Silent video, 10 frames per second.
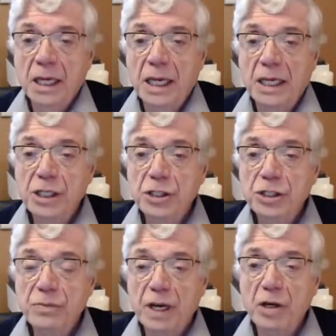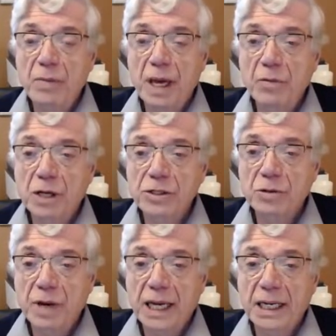In addition, you may want to
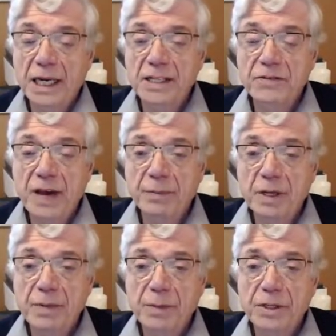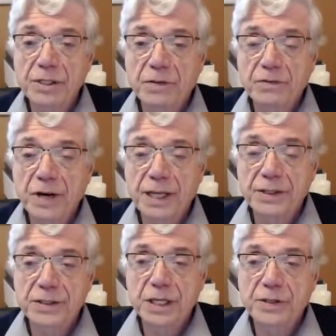recognize family members and
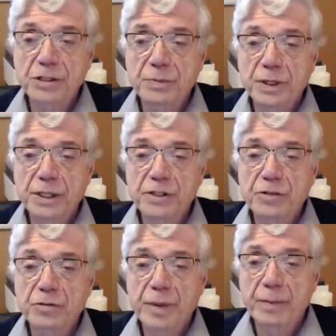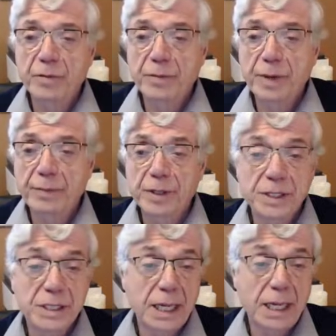friends in the spirits of
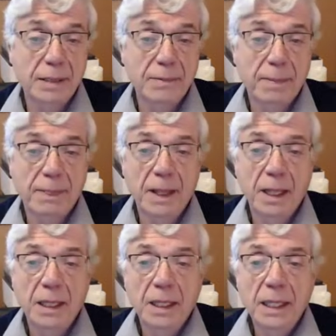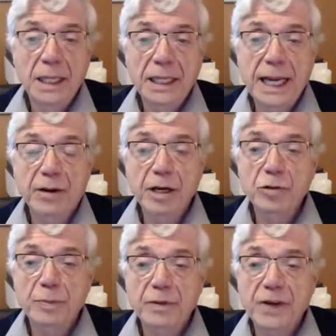Remembrance Day. Carrie
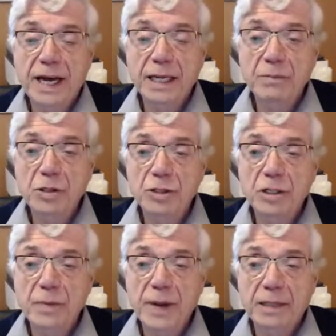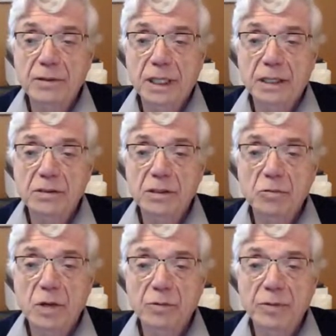will provide a musical background
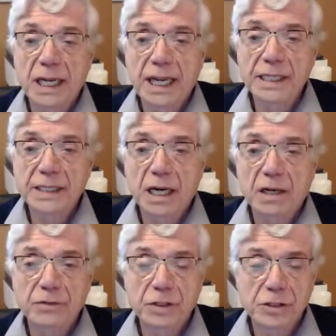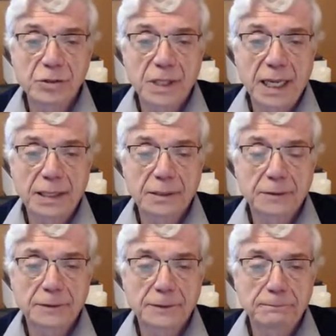while we light our virtual
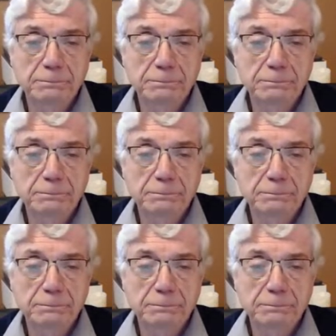candles.